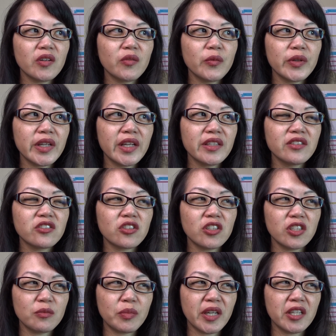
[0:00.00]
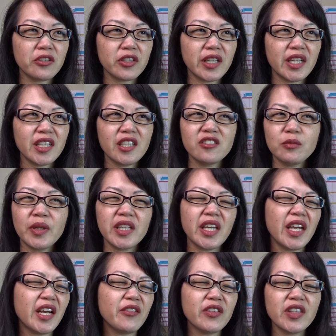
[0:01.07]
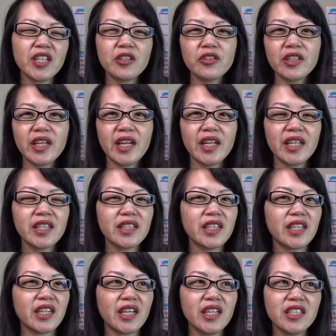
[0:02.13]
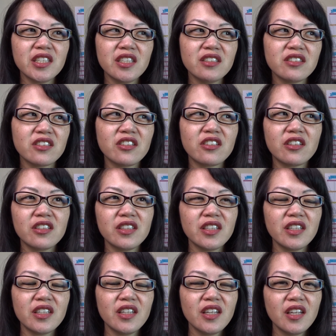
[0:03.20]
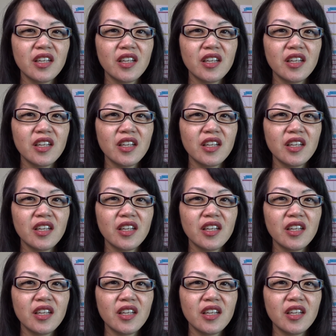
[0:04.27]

when I started buying organic, I was buying everything organic, like onions and garlic.